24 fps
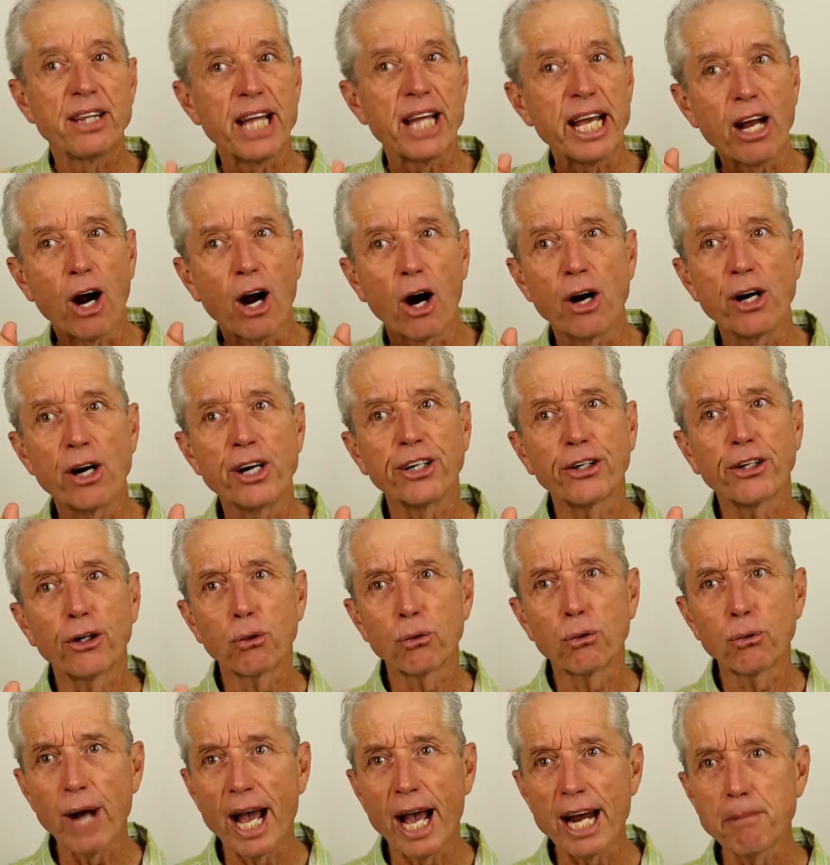they are
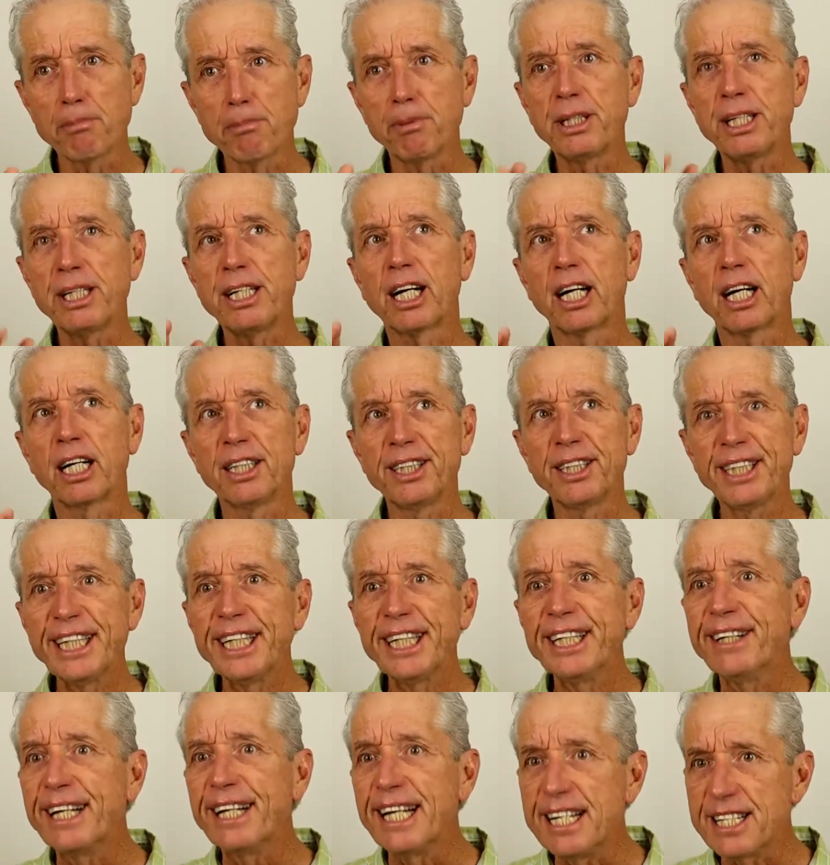incredibly
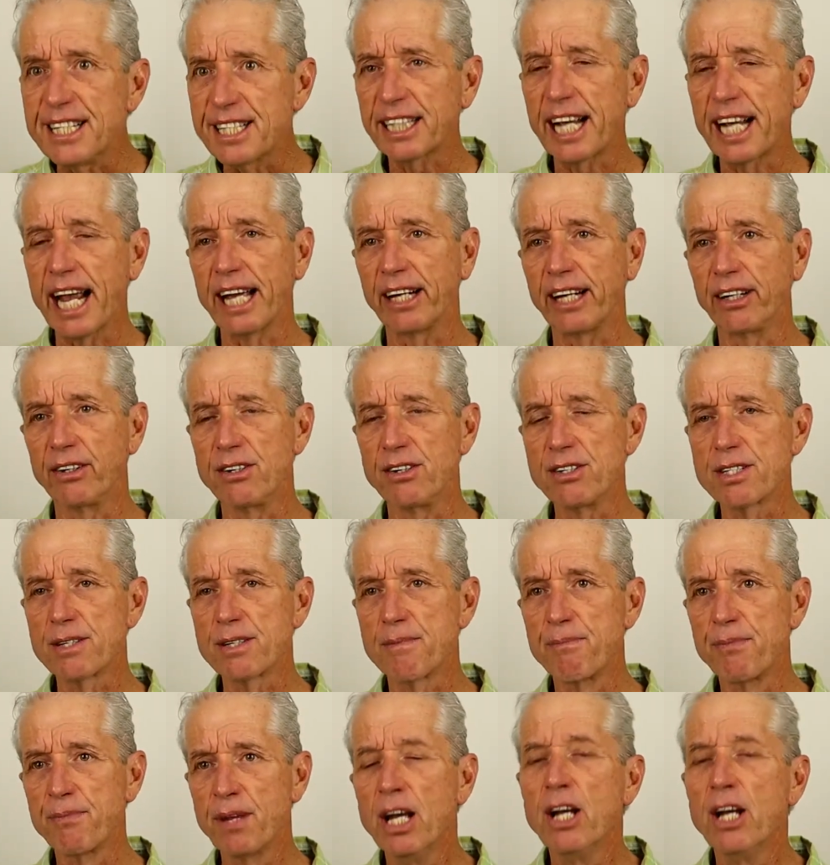clear
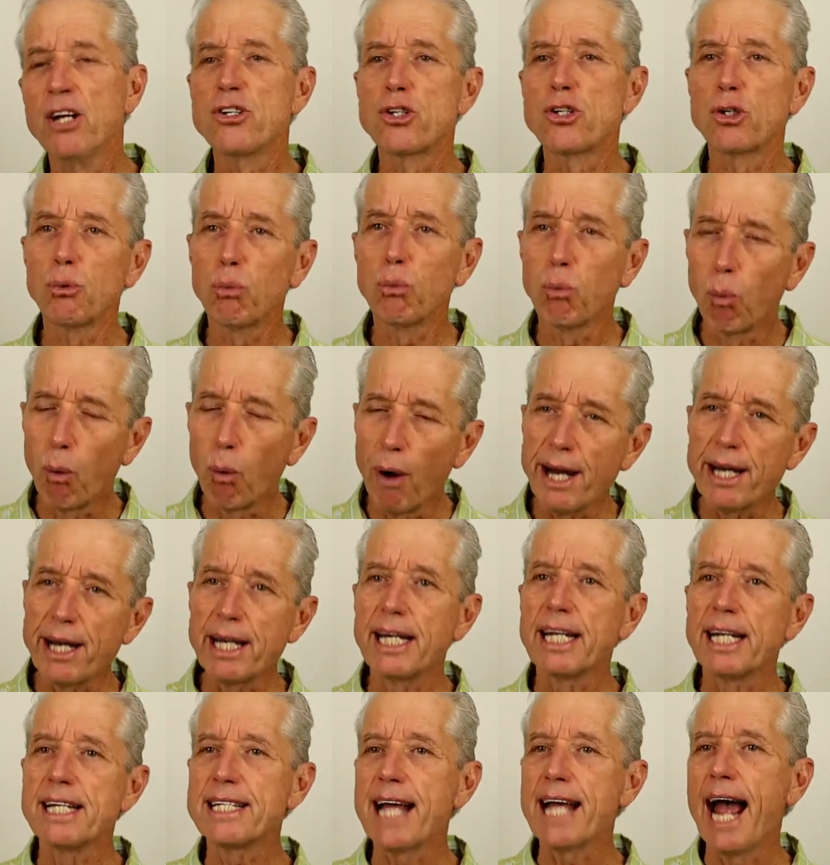indicators to
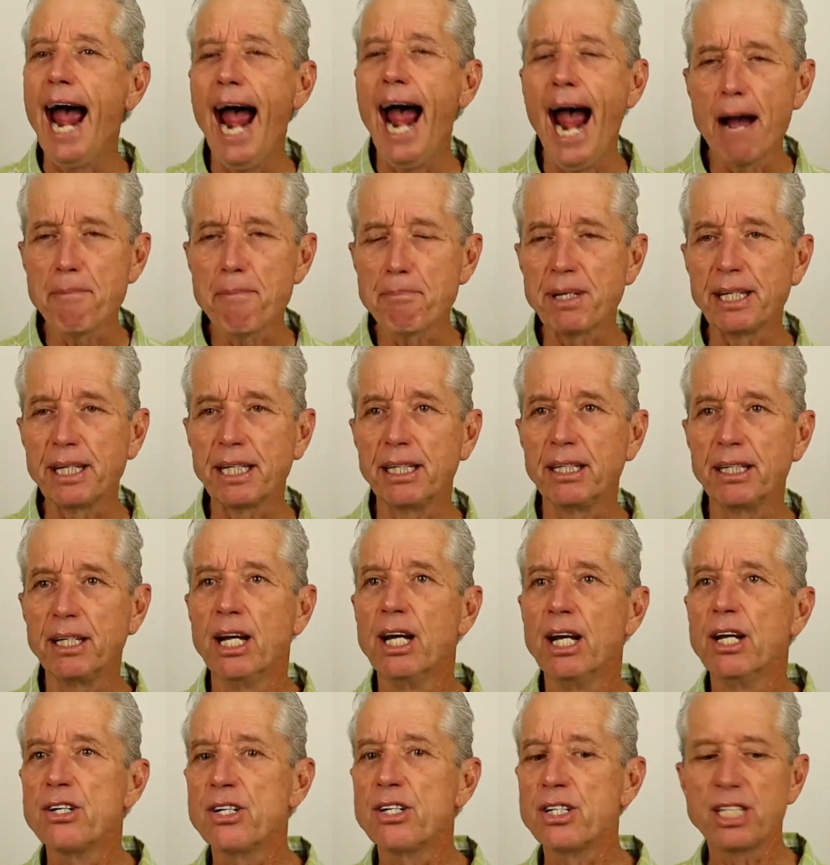what is
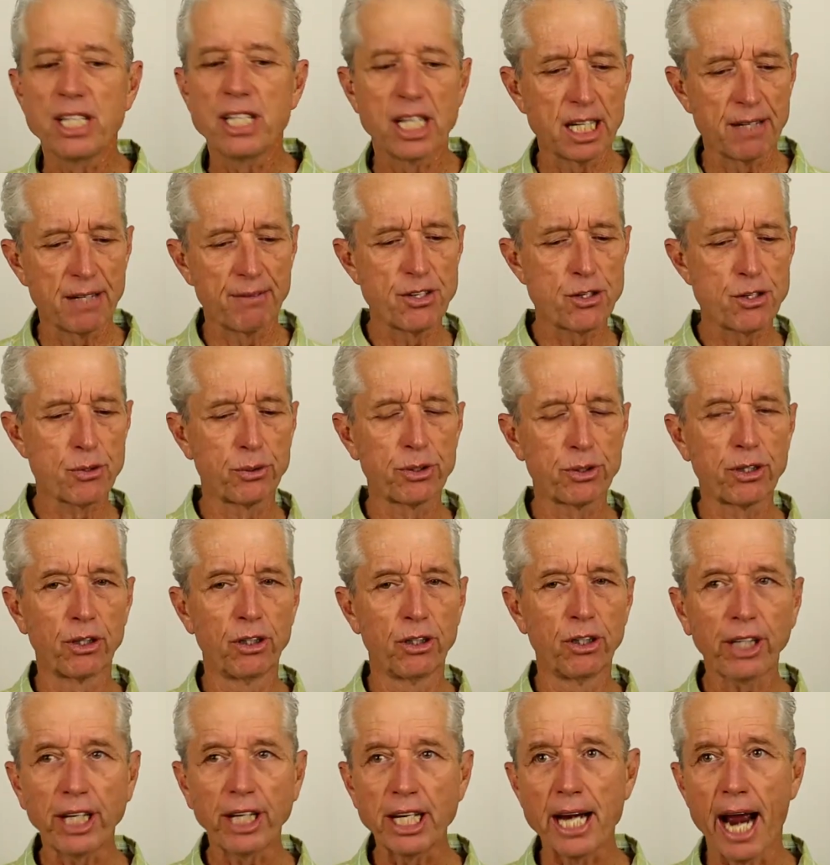happening to the individual you're
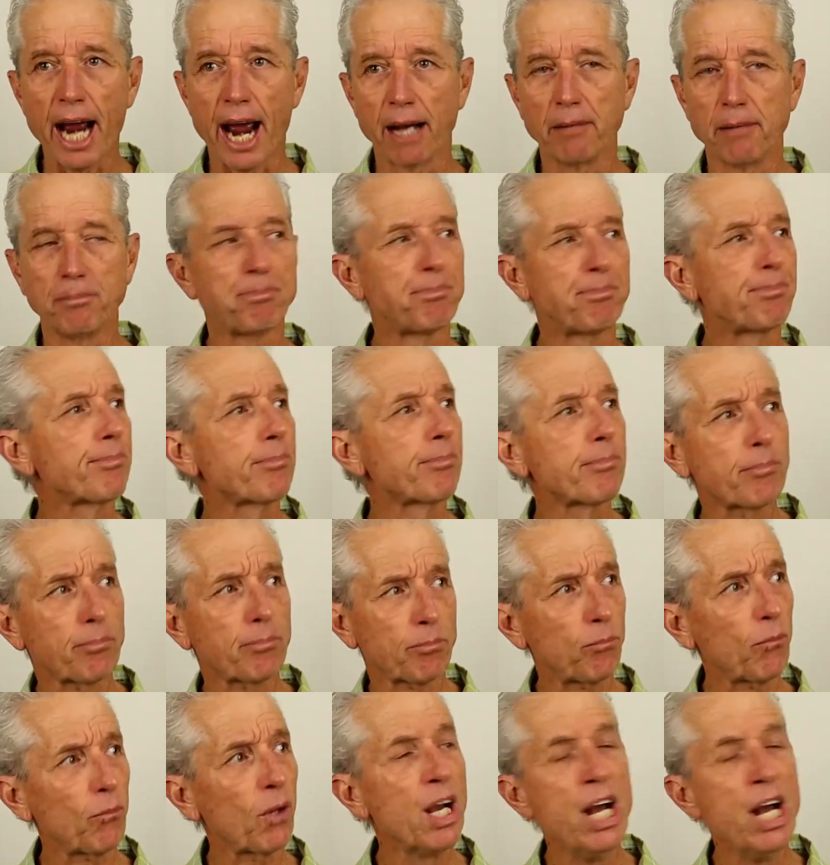looking at.
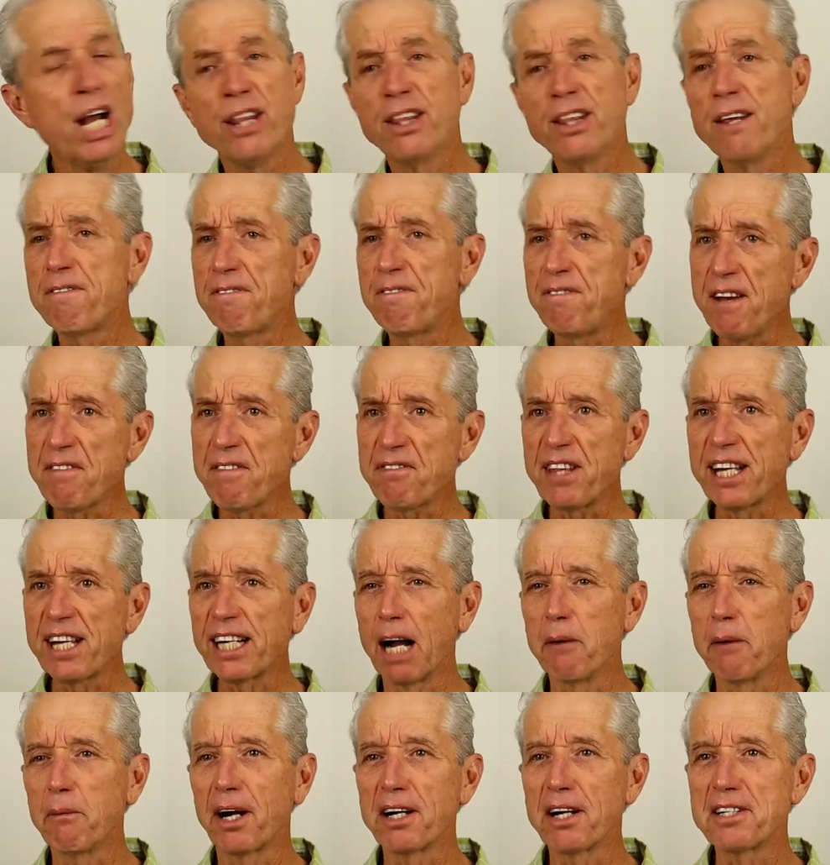The 5th
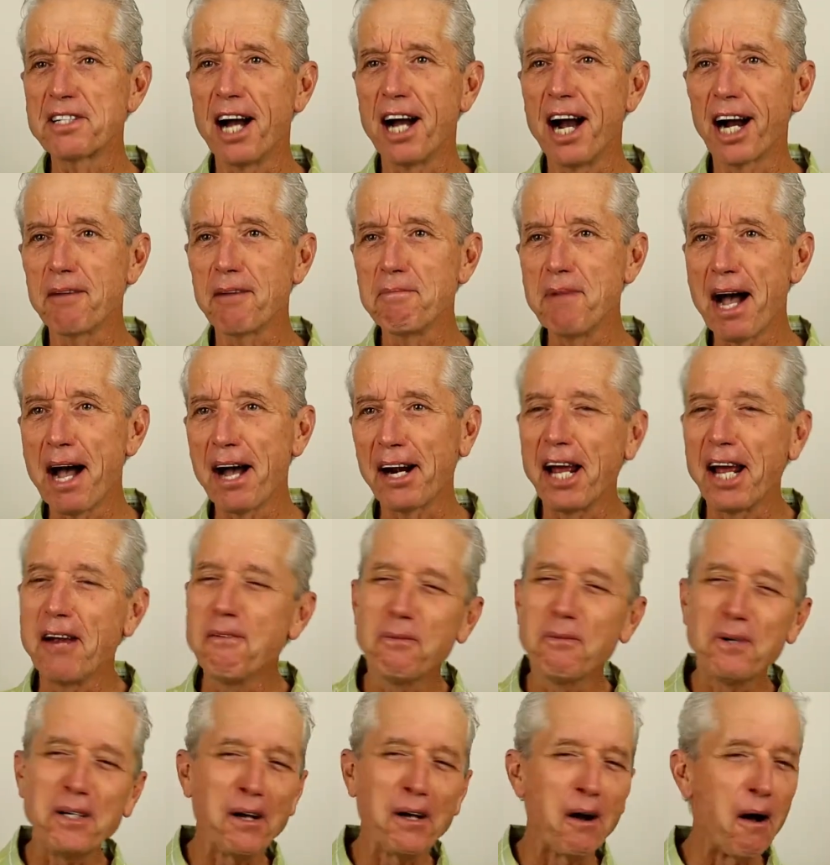thing I want to talk about,
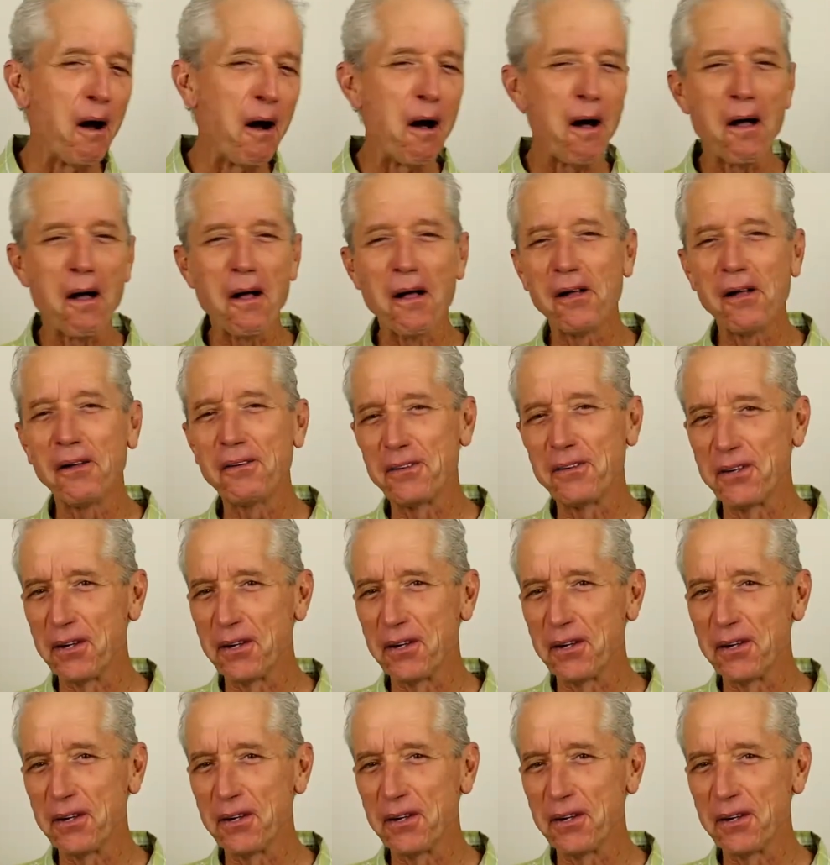and we all